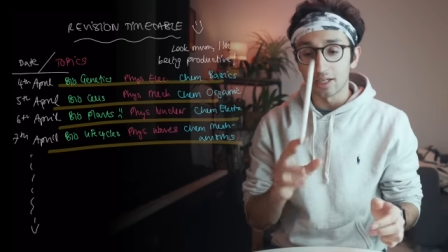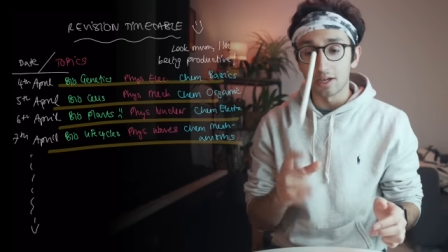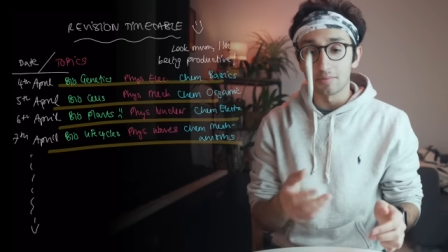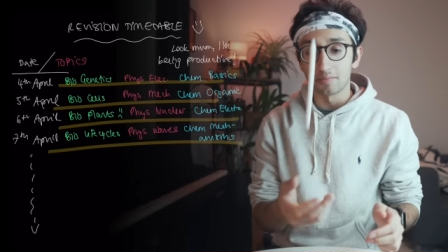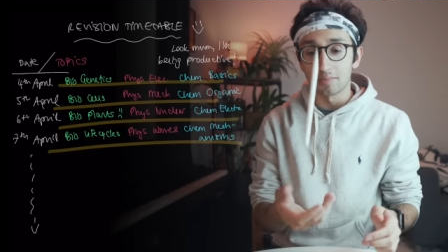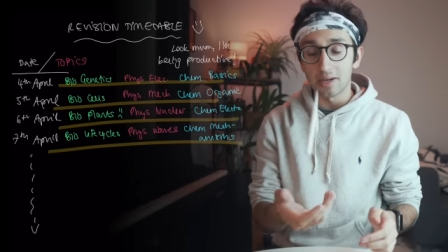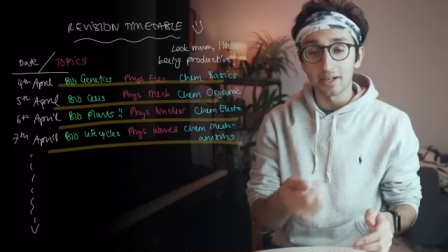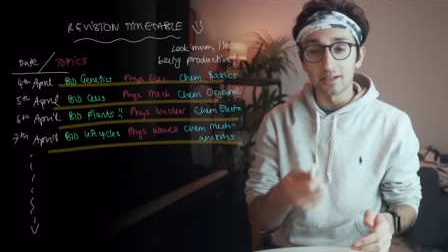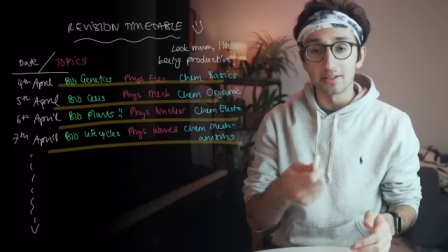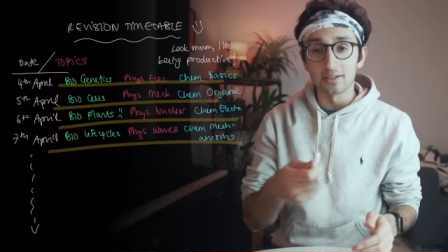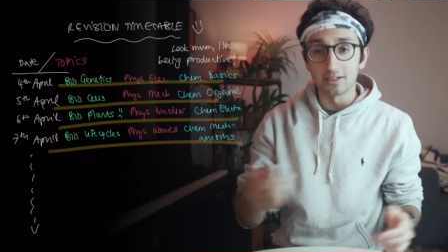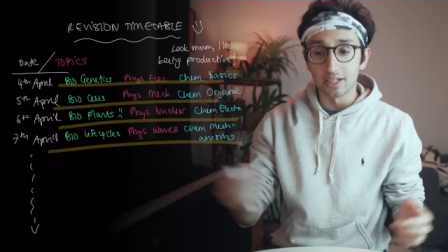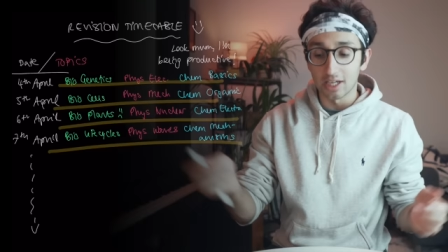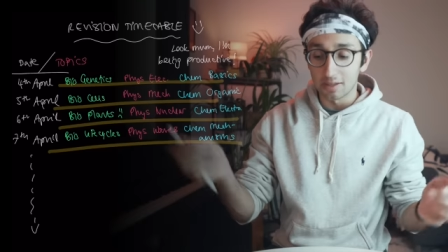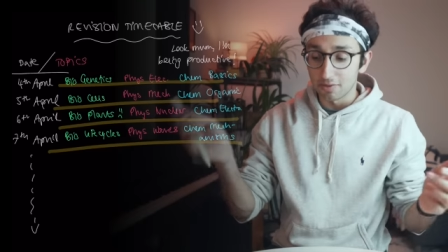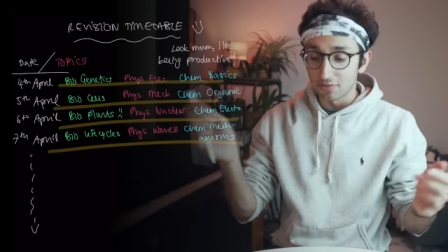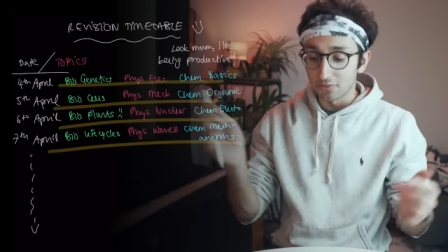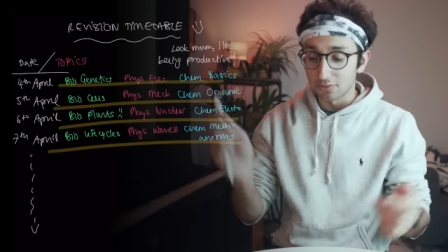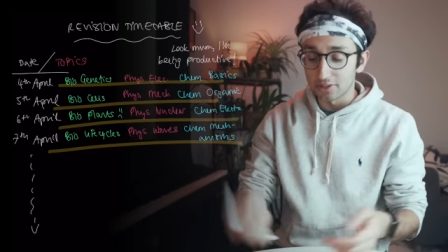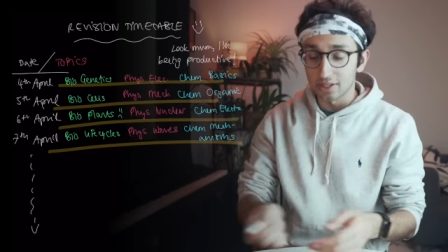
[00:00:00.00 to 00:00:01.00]
out back in the
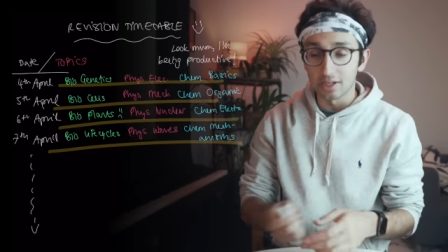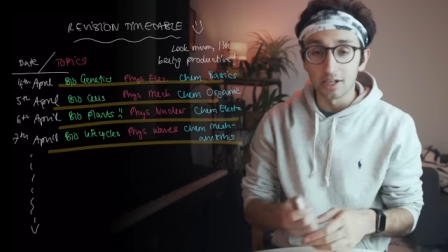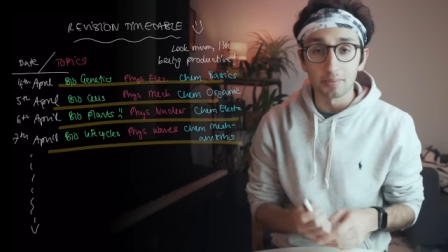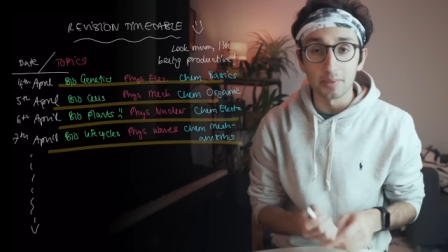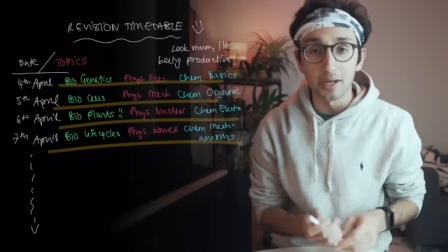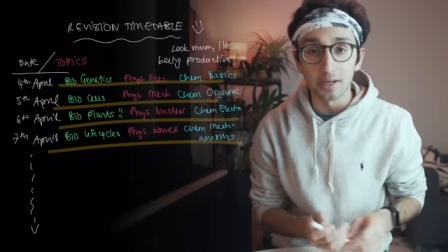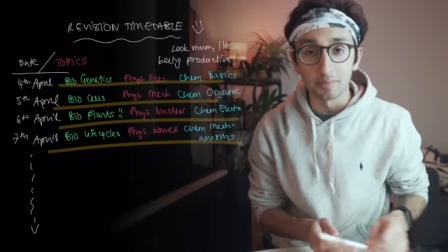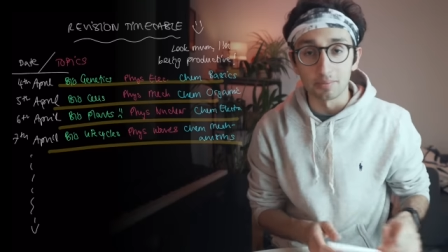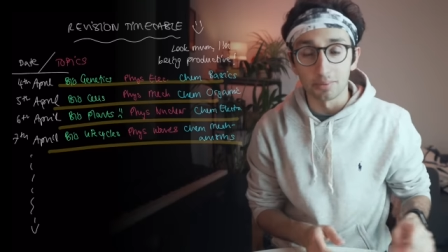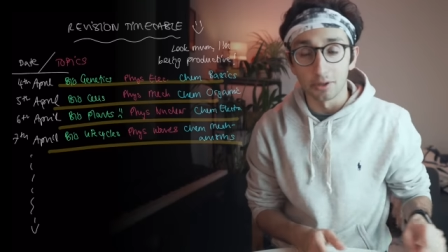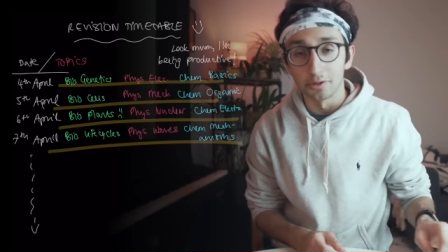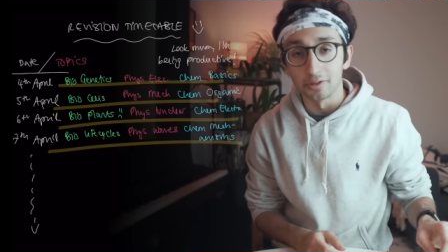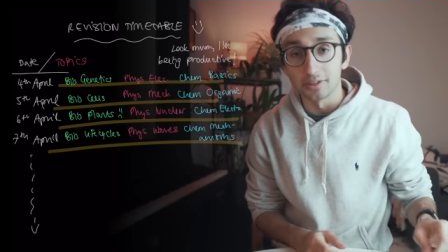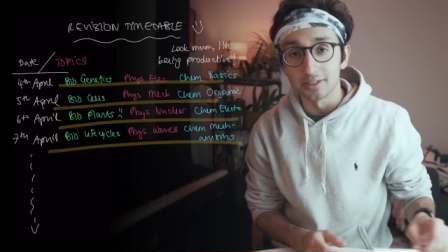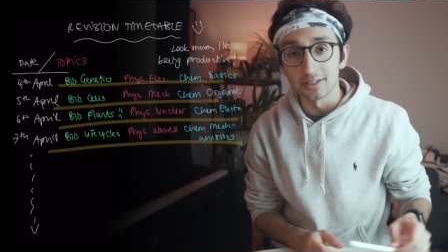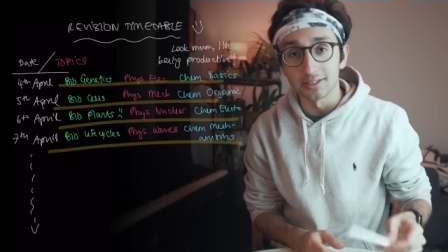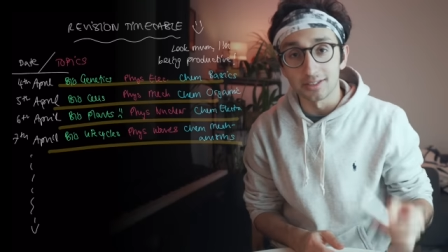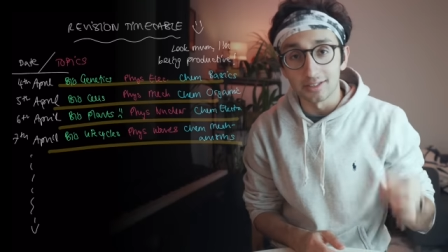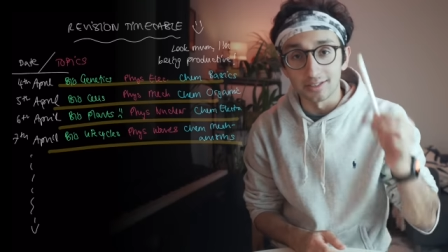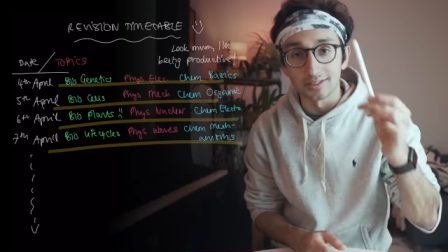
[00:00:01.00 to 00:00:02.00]
day before the iPad Pro
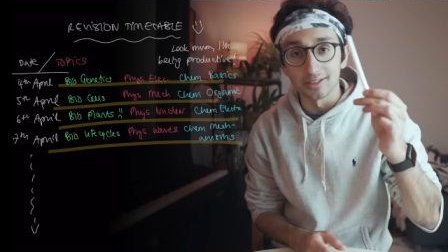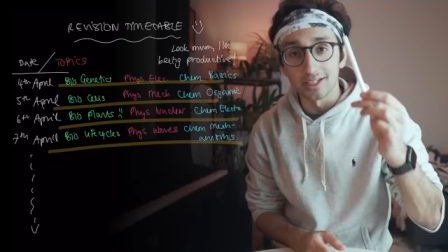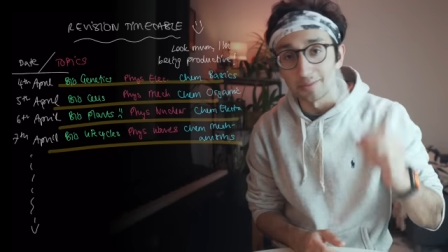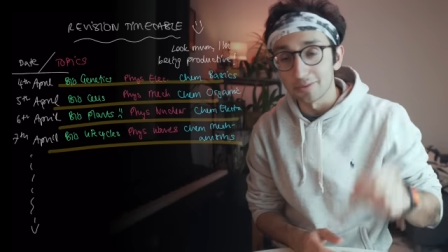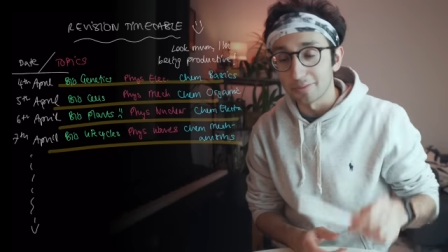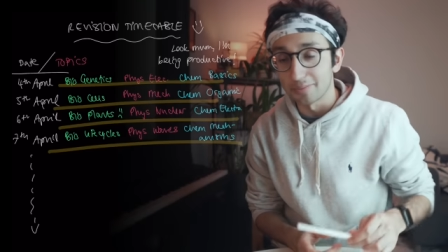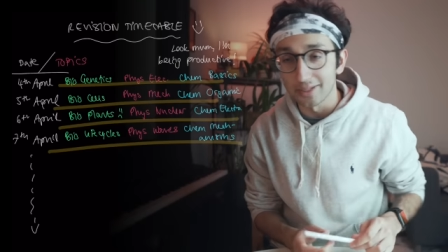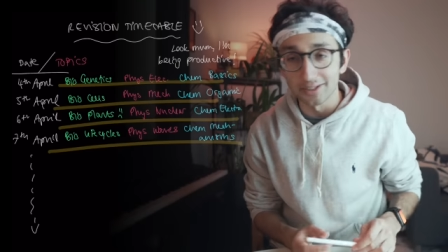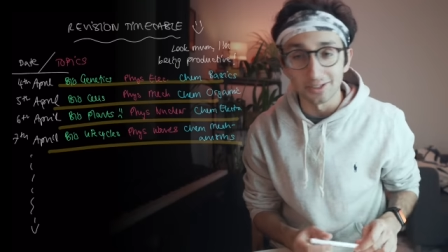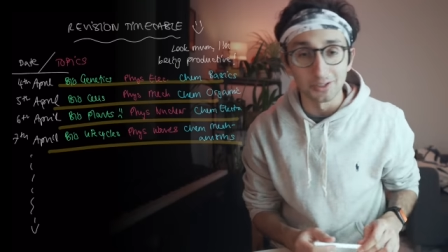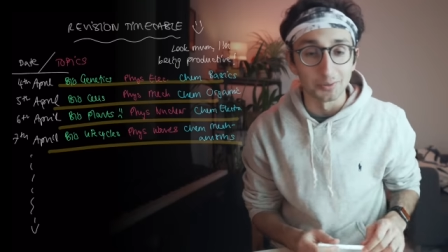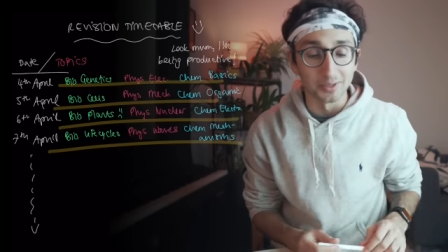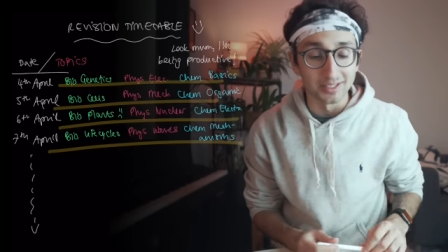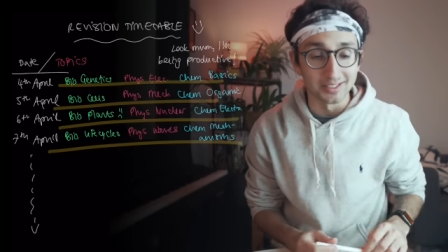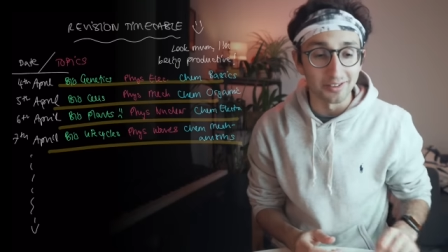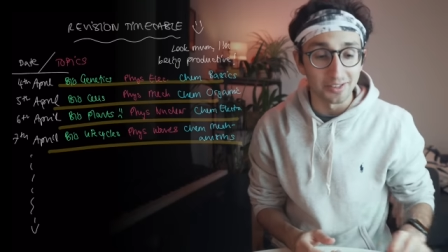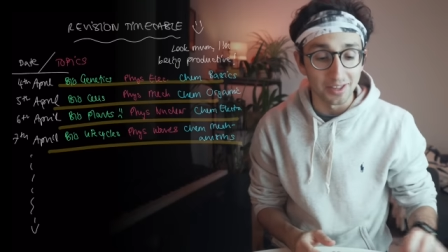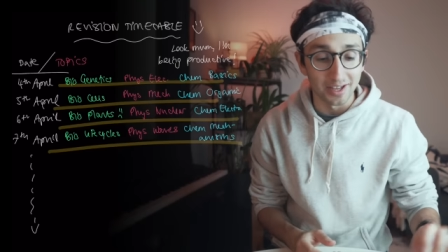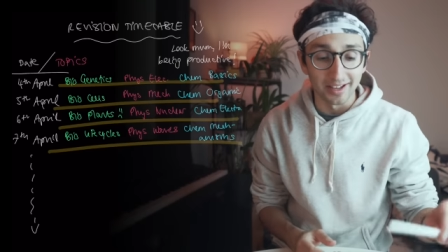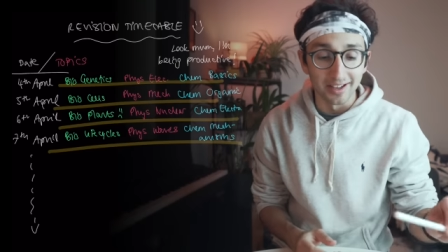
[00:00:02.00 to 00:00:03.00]
existed and the Apple Pencil
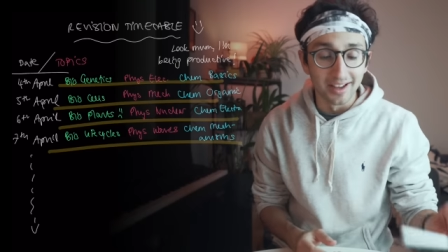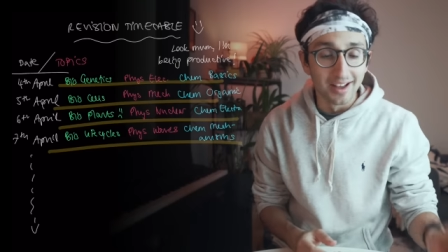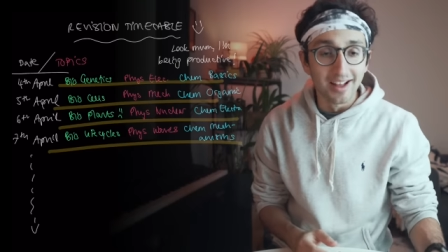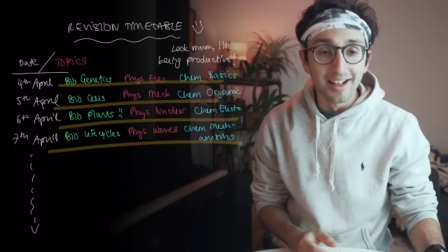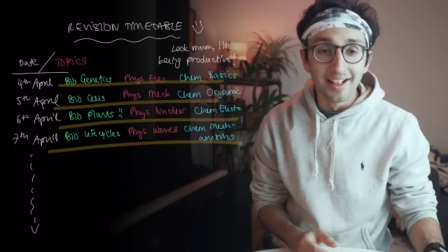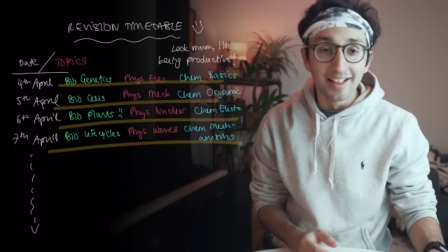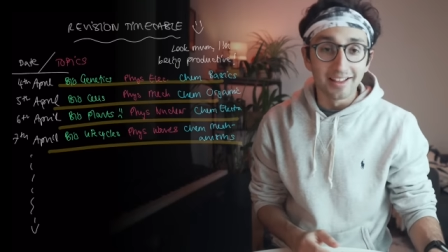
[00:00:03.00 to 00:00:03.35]
wasn't a thing.